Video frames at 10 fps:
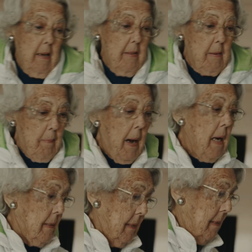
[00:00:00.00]
you had the
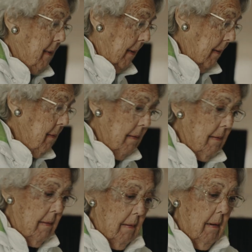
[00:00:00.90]
boxes there,
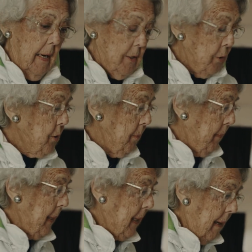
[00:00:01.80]
and you
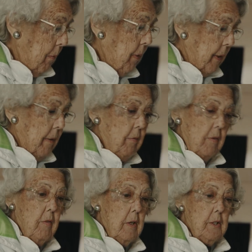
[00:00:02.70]
could pick out
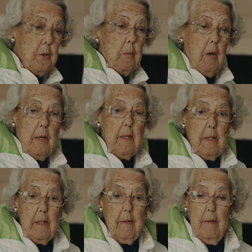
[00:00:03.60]
whatever ones you
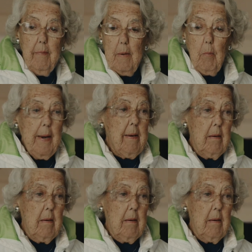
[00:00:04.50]
wanted, and then they weighed